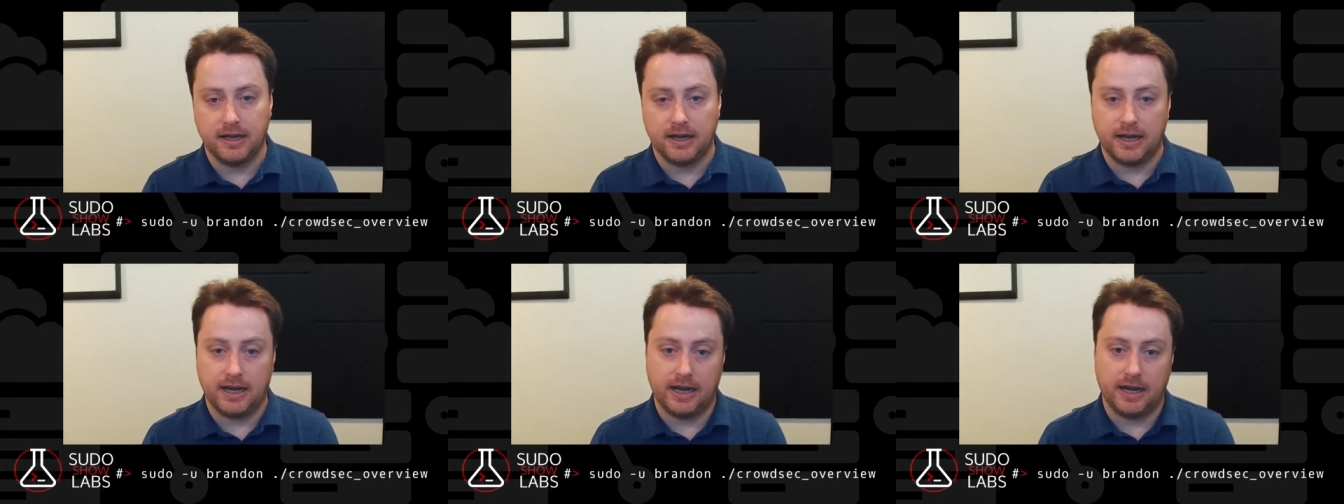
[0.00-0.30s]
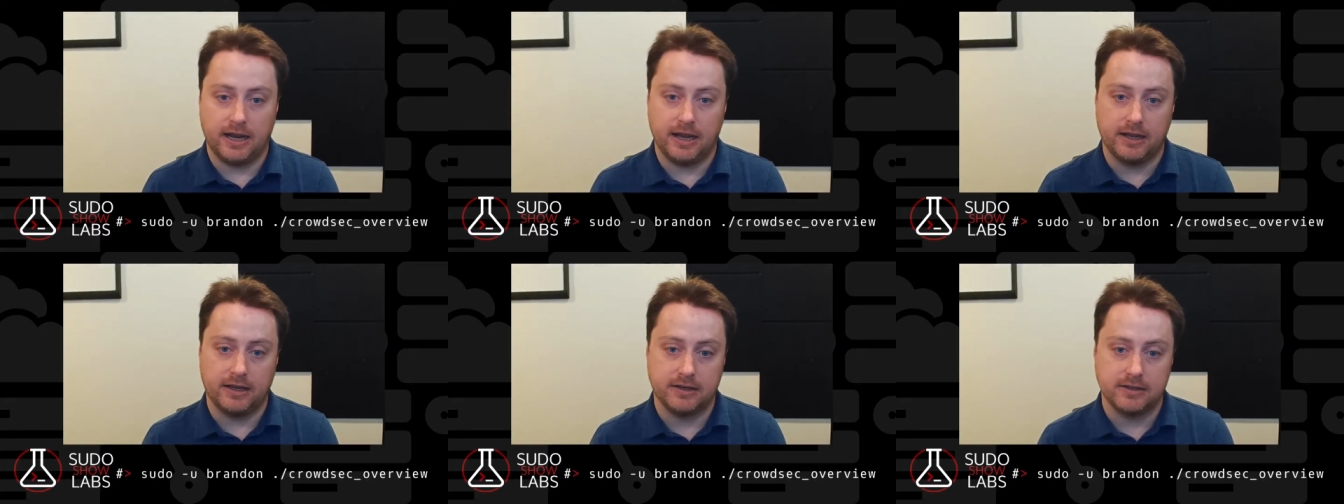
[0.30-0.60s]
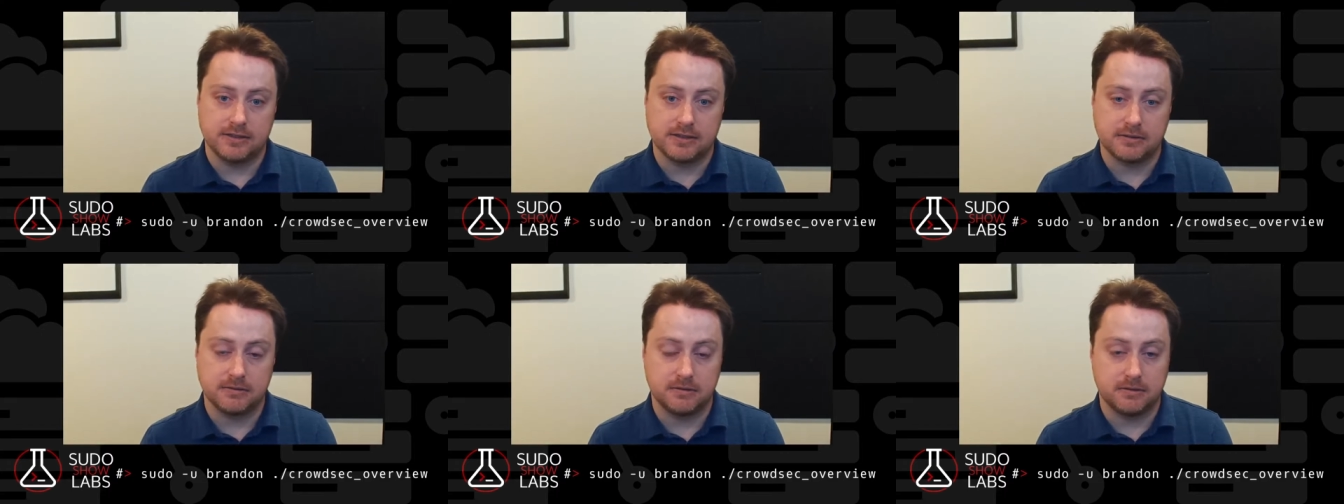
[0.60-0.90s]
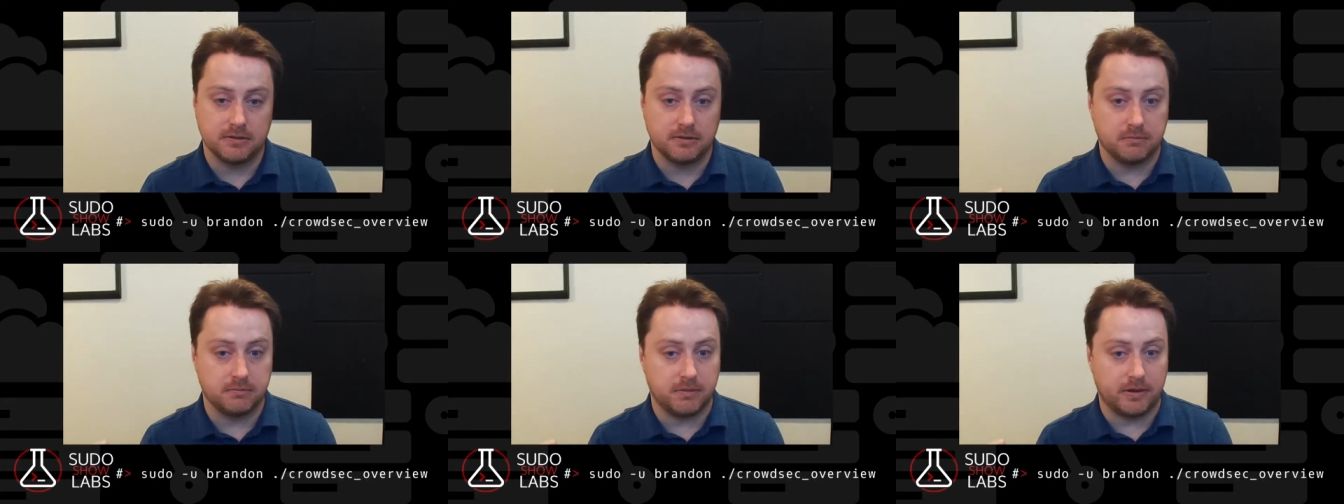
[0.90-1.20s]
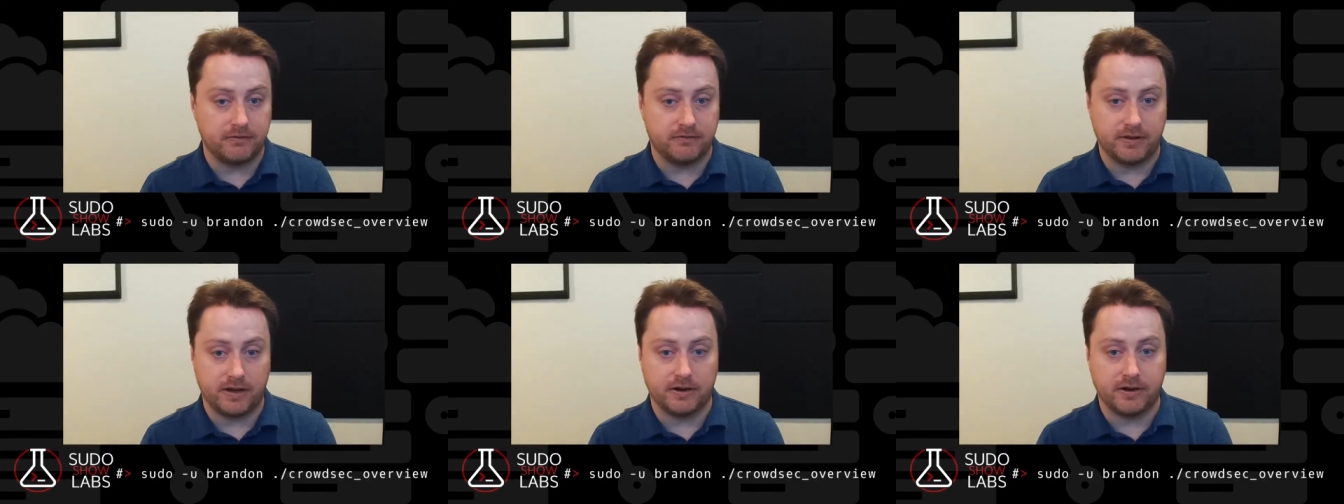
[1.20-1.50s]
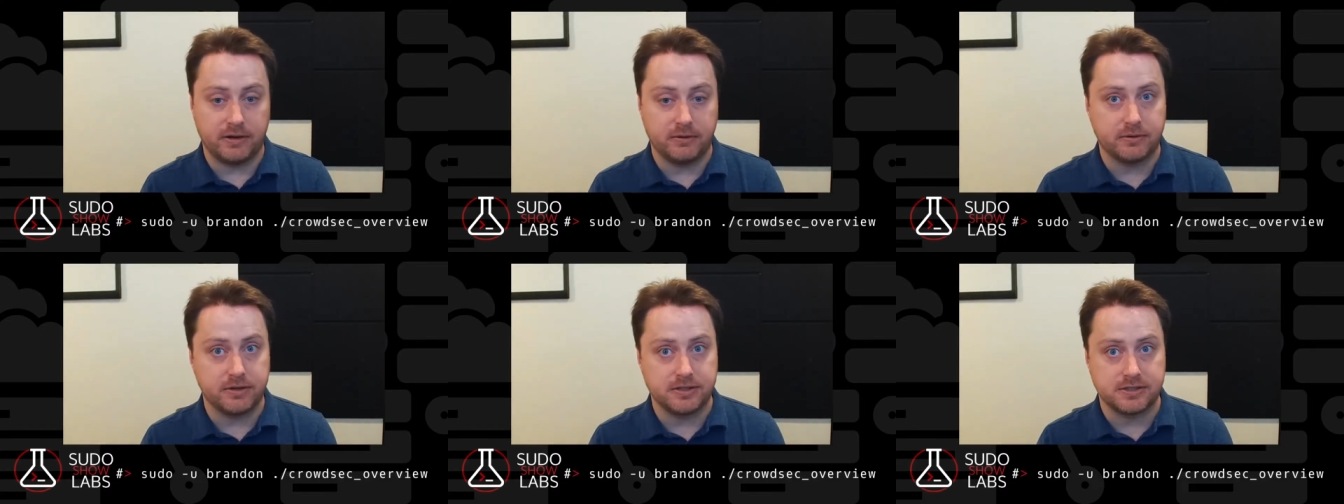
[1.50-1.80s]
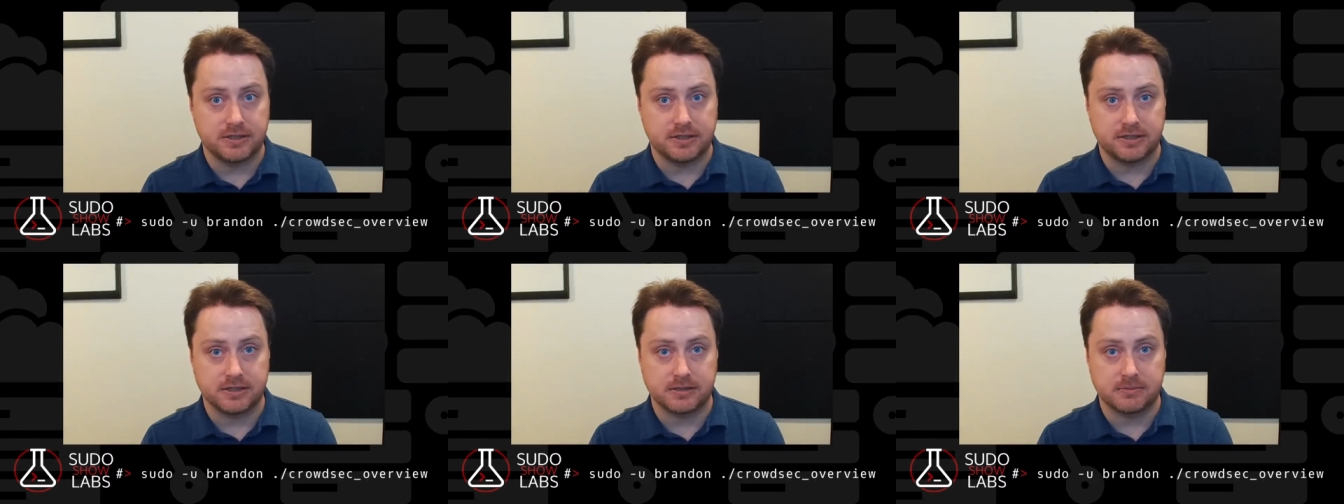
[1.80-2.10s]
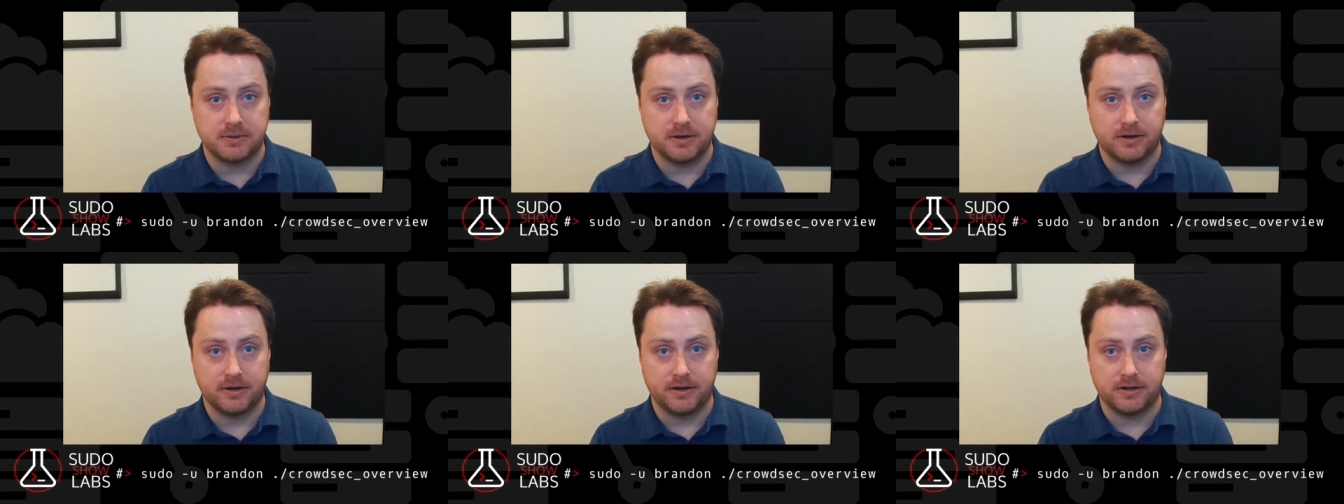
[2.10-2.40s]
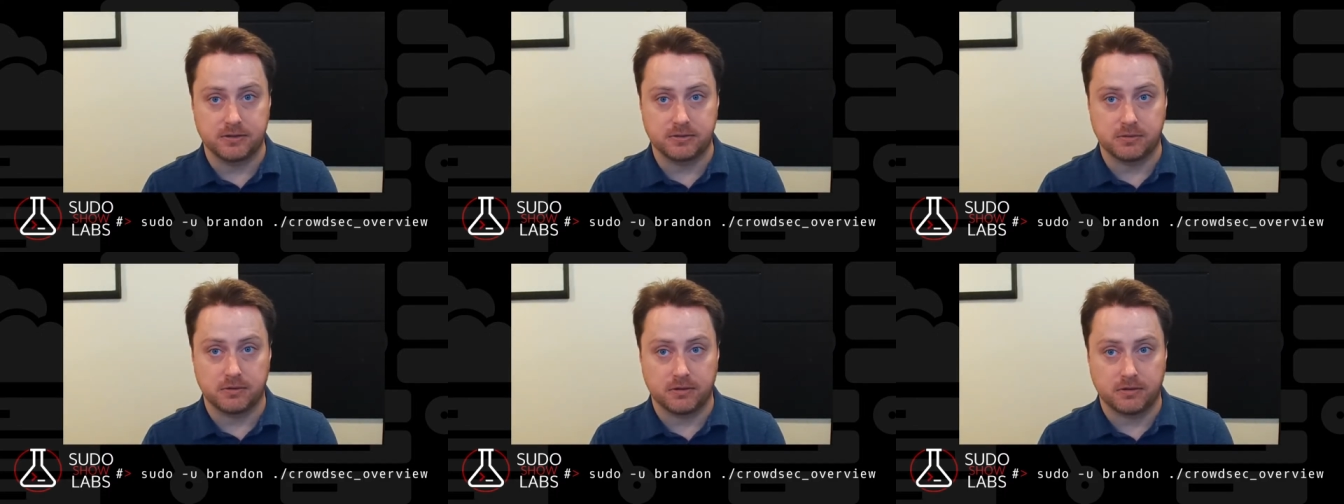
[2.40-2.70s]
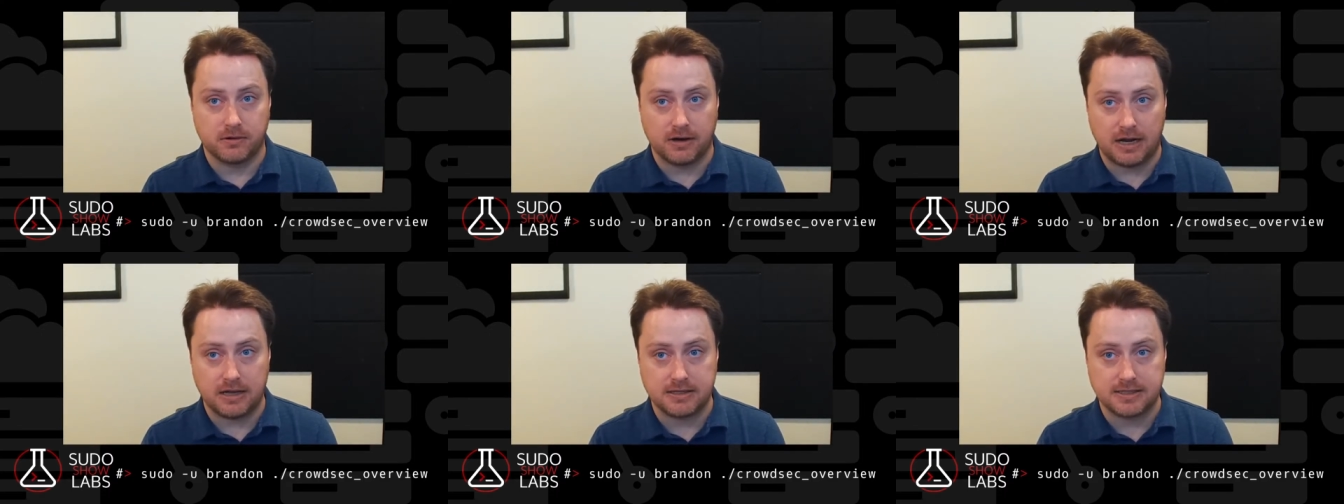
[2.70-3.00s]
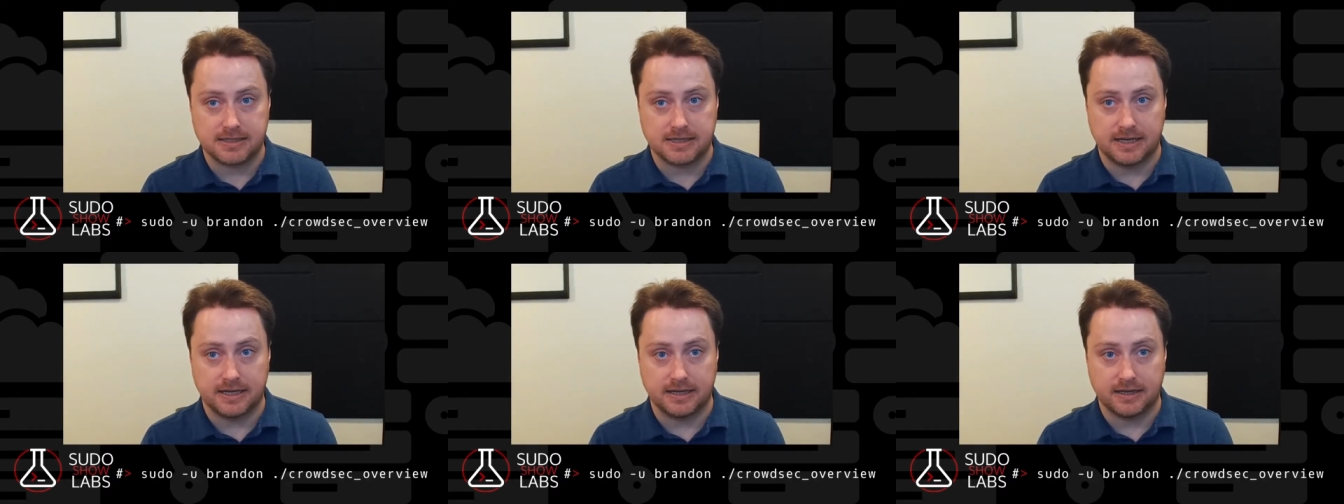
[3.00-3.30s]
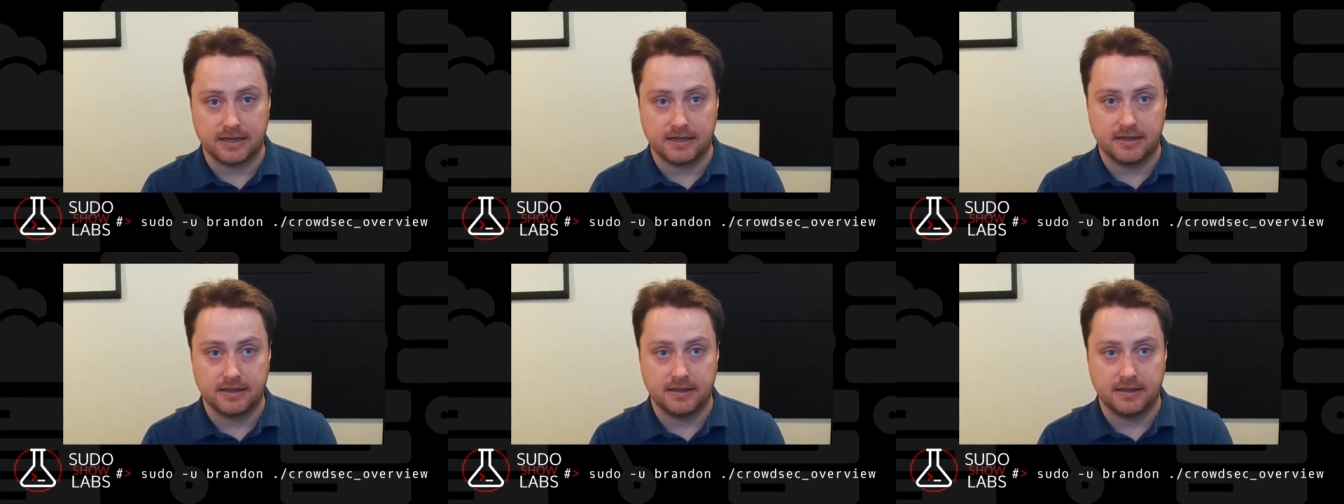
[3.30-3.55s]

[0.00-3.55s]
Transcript: and my very recent experience with CrowdSec,